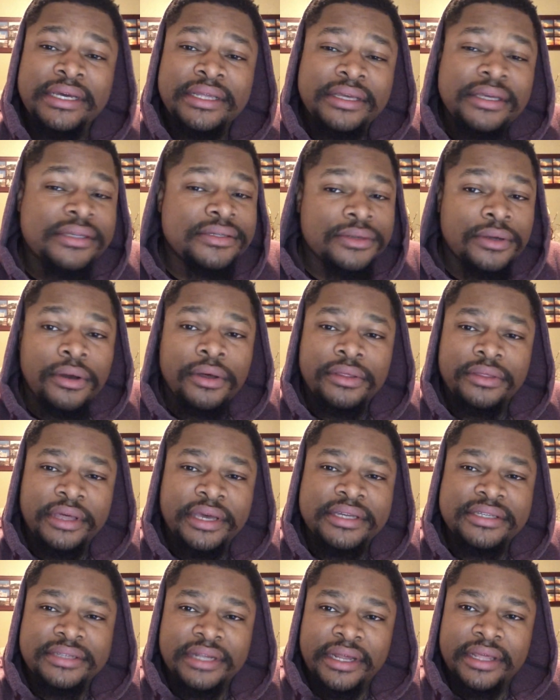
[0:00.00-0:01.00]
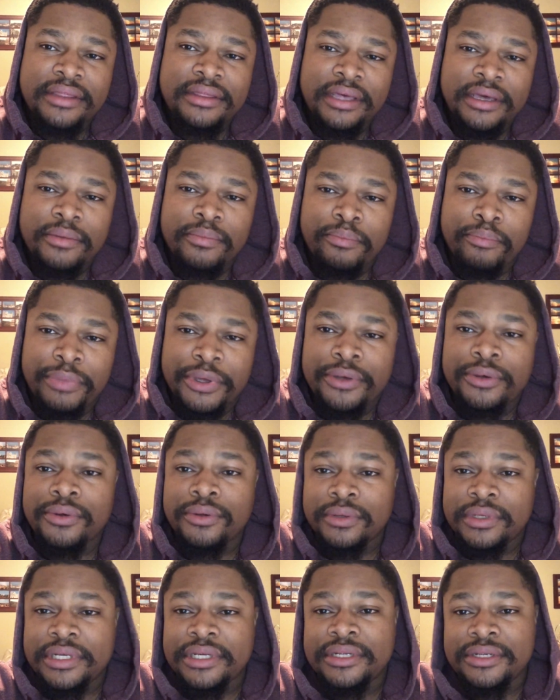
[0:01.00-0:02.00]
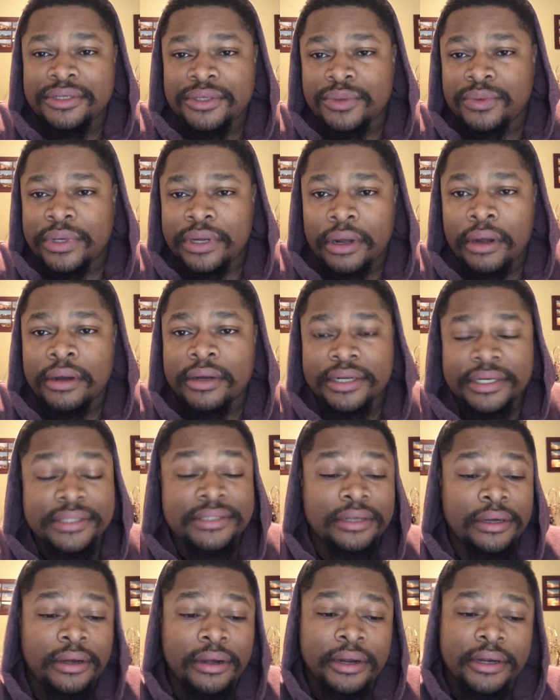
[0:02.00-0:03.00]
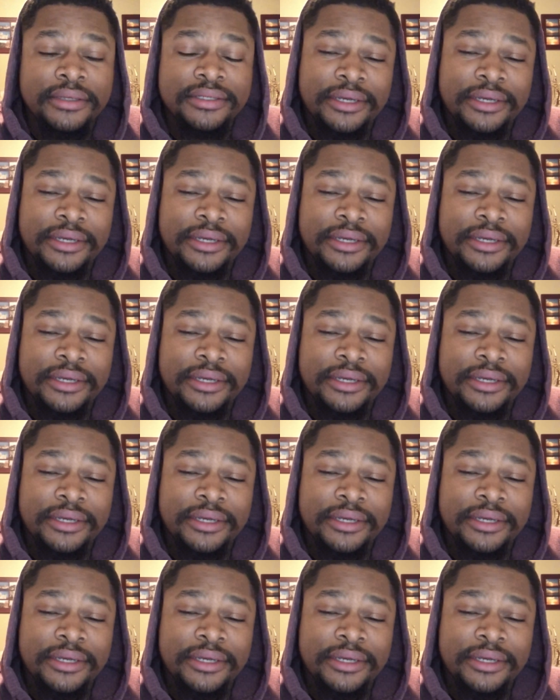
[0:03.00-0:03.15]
These are all things that I think build into what artists are.